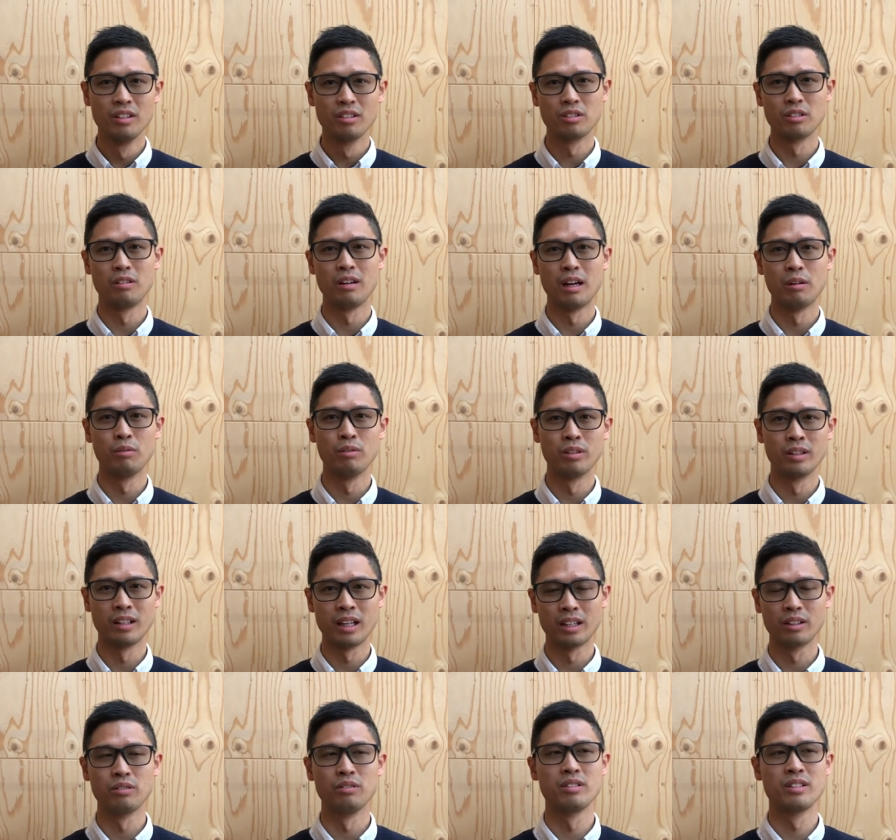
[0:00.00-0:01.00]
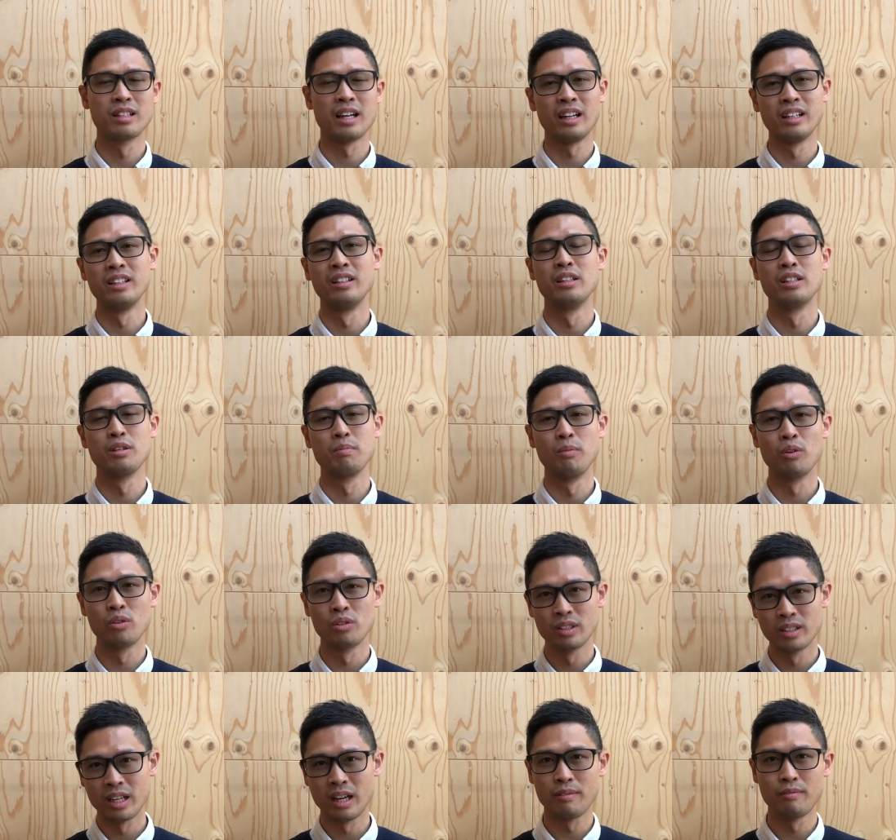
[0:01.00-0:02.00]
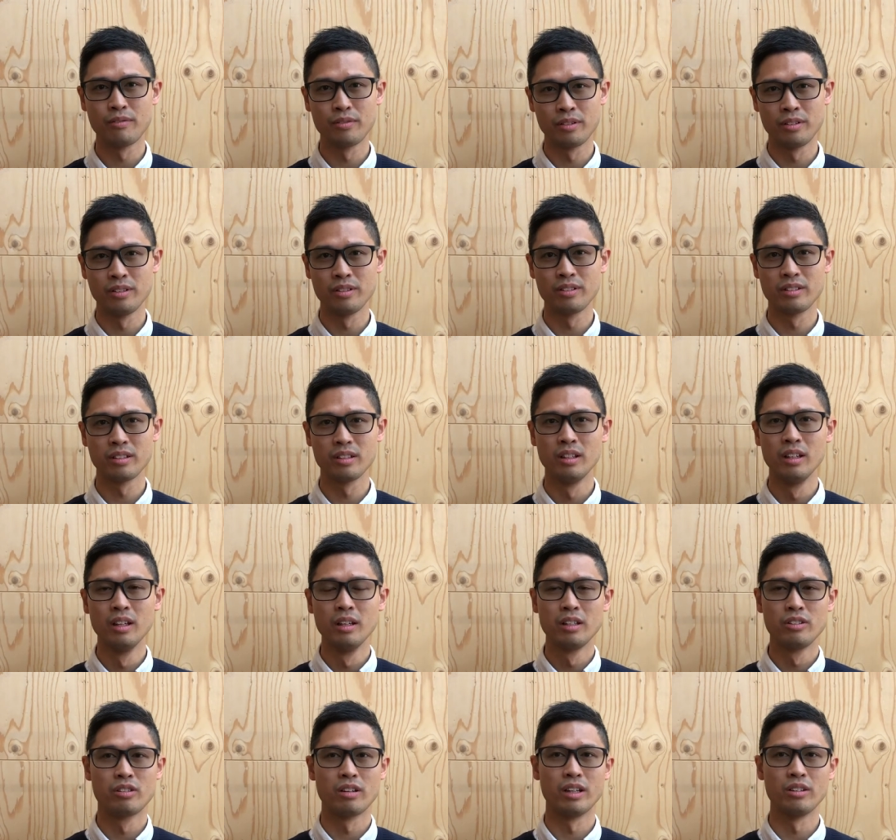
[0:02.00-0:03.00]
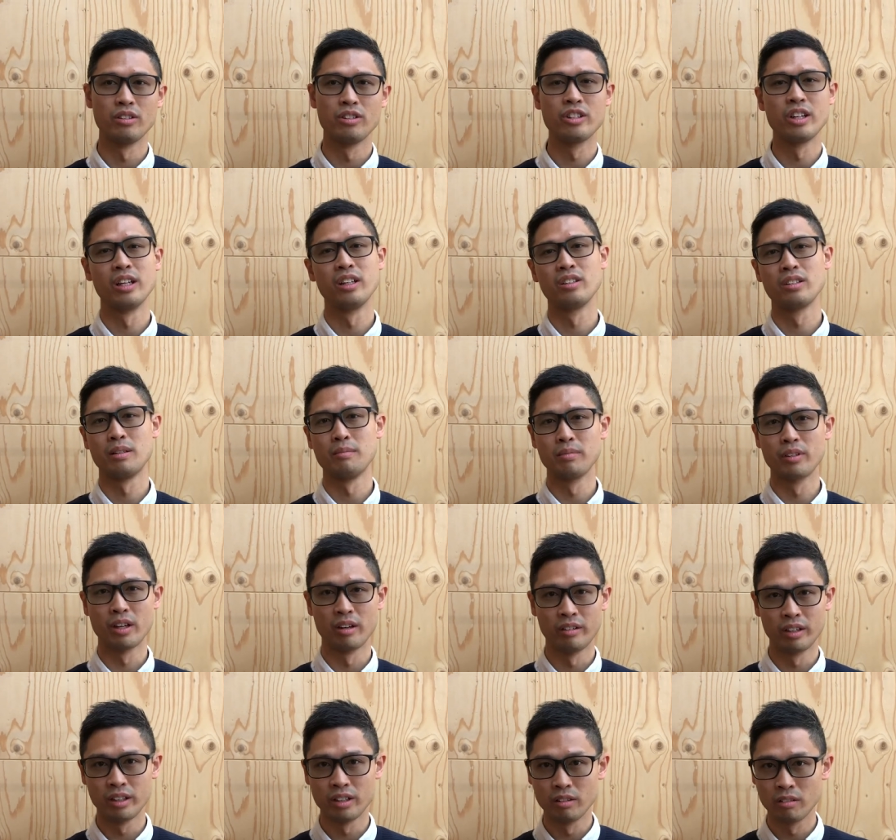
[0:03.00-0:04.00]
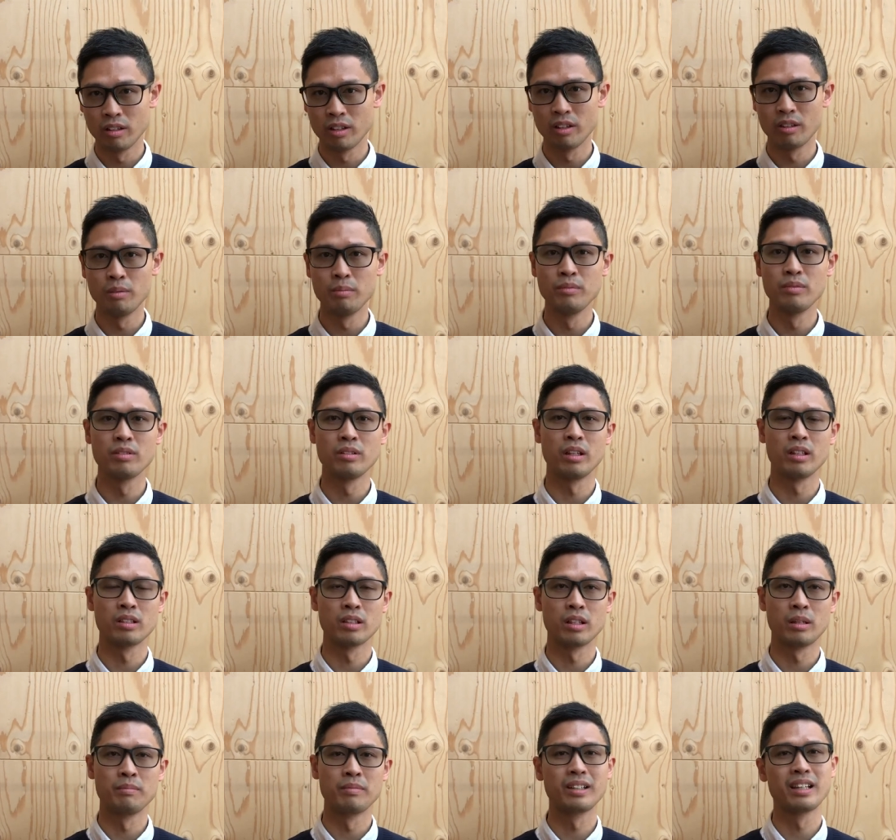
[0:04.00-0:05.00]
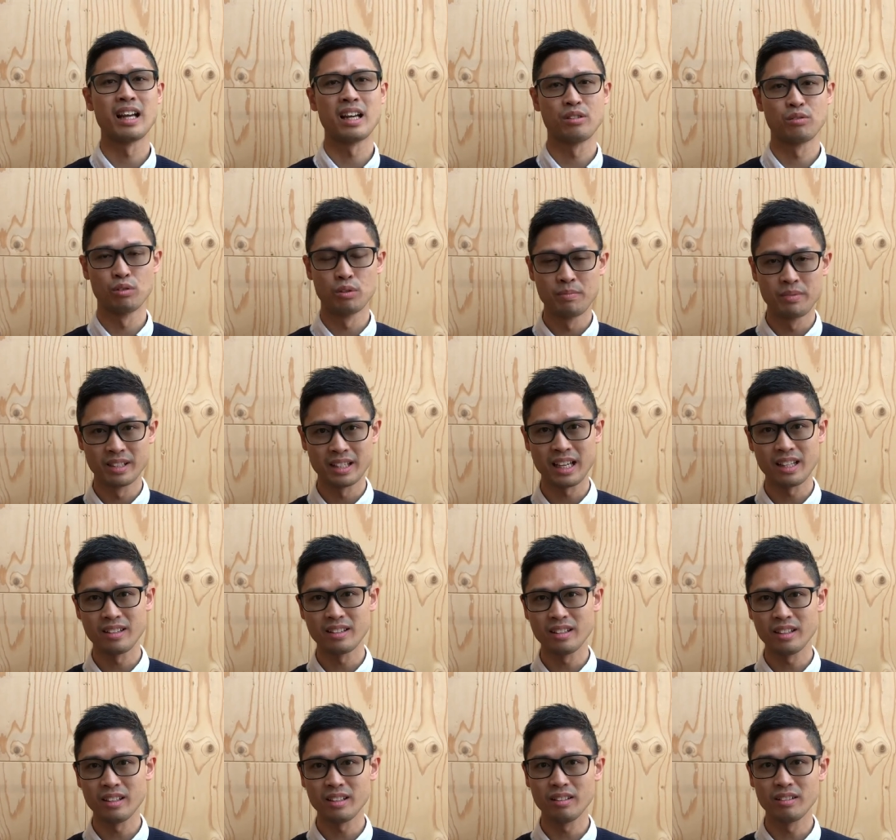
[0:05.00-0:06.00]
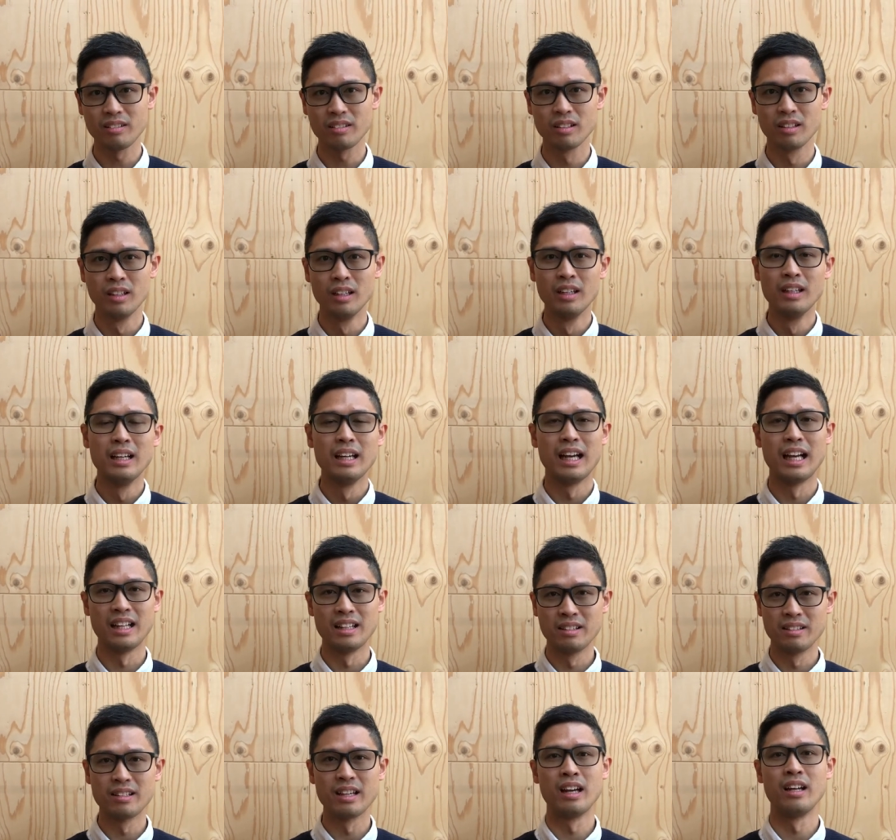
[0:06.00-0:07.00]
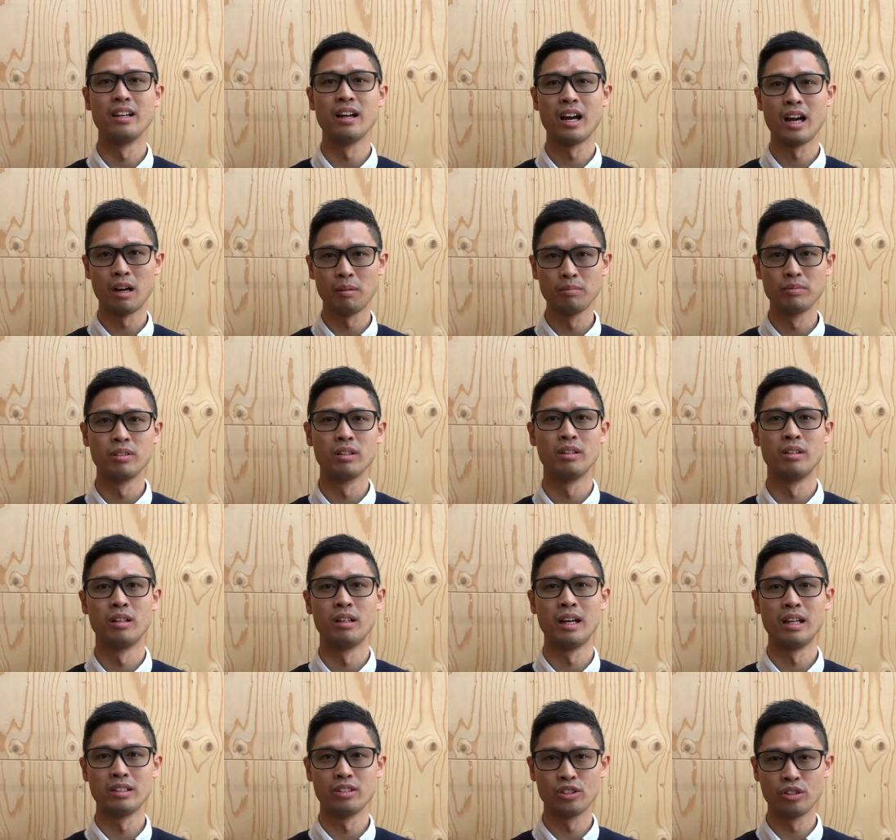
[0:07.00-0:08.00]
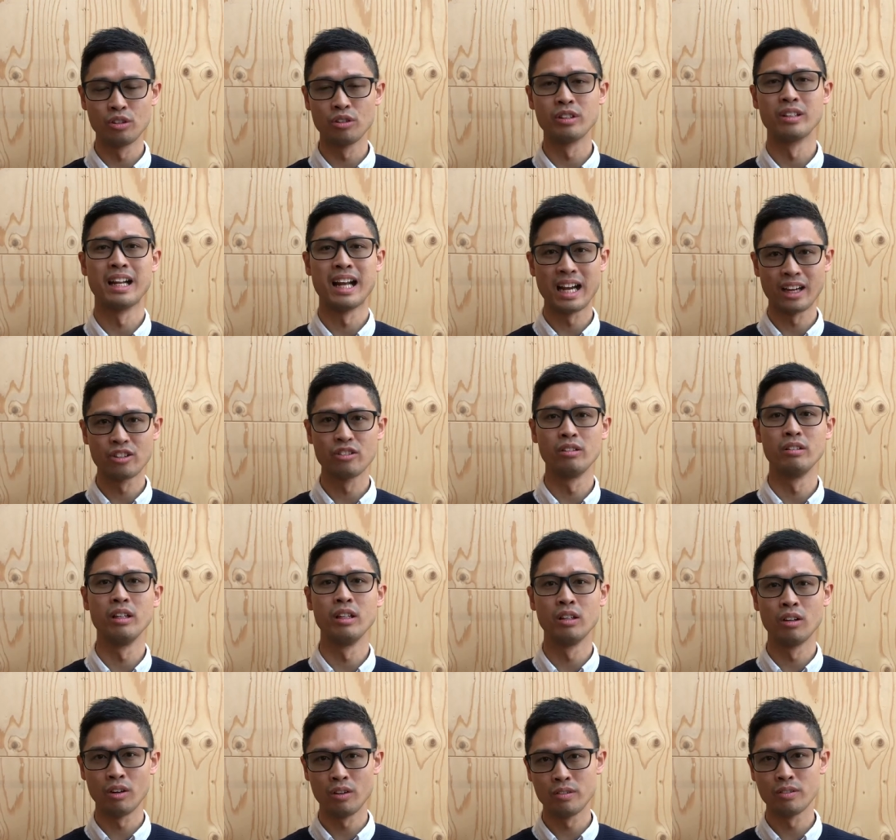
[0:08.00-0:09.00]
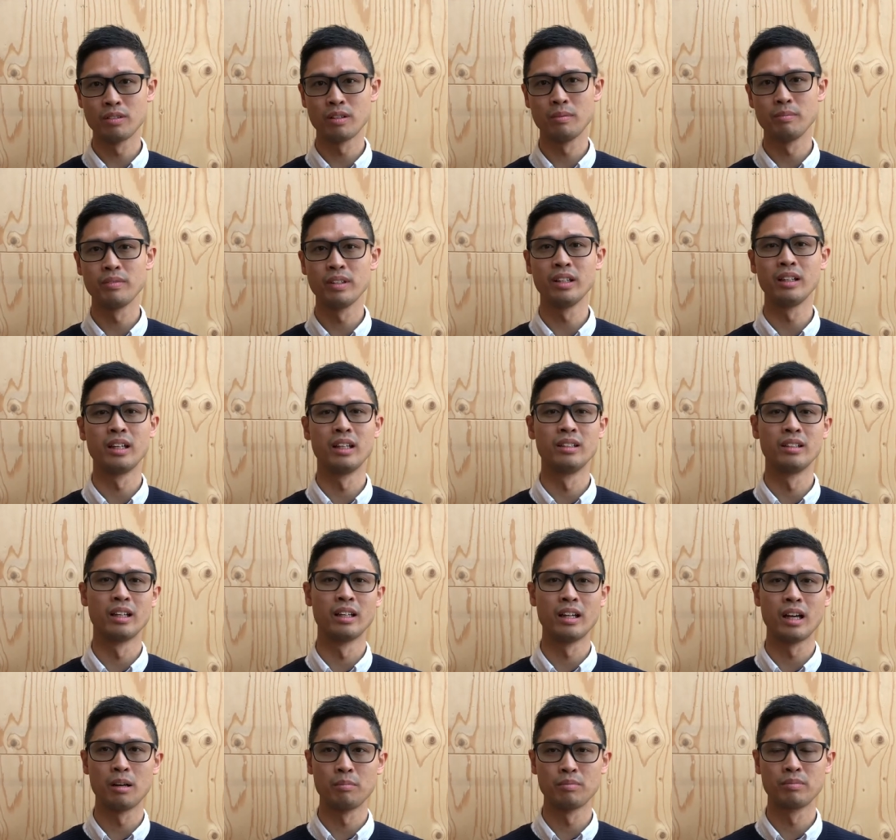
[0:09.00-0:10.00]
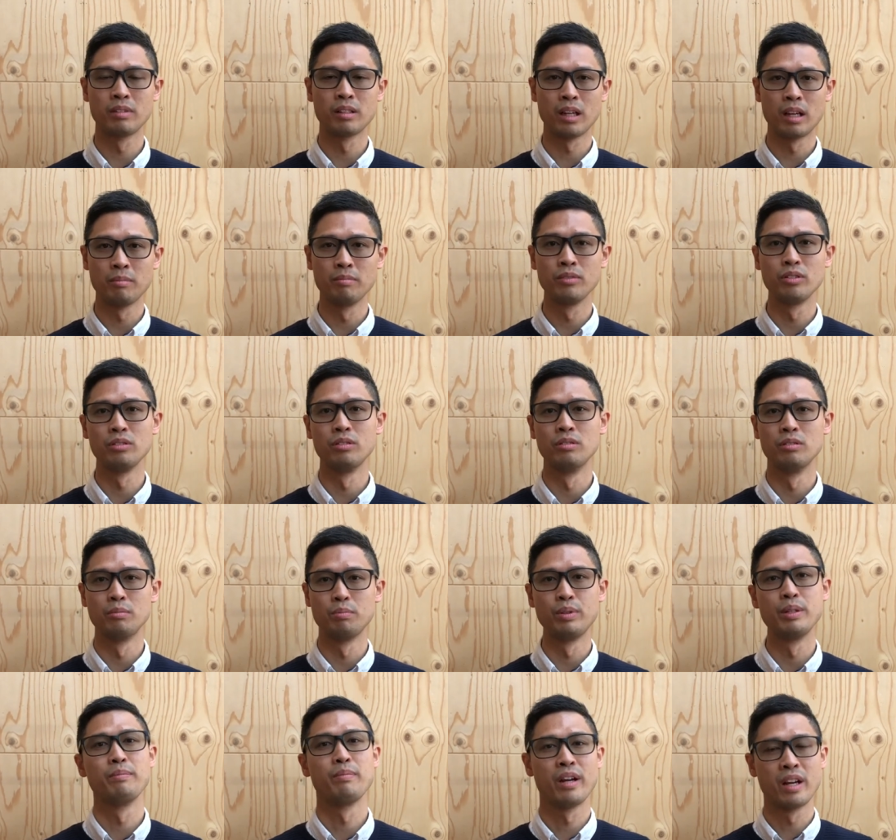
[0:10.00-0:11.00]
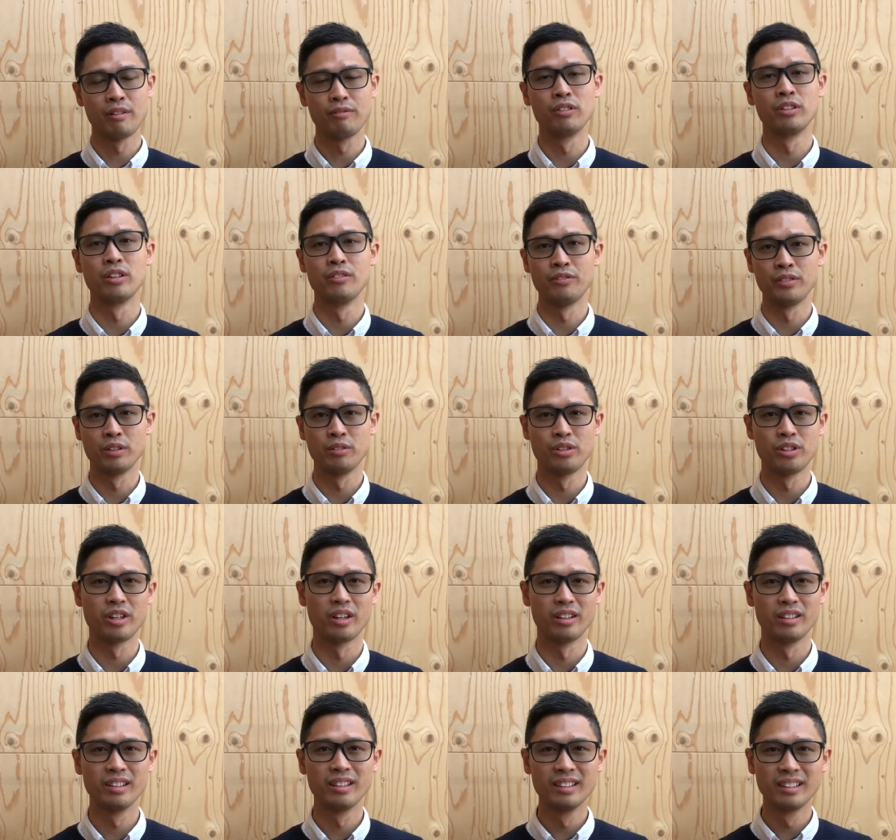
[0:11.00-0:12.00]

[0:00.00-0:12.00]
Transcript: So I would like to start in a small step first, try to change some curriculums, some classroom settings, and then help the student actually learn something and then help them to prepare for the future.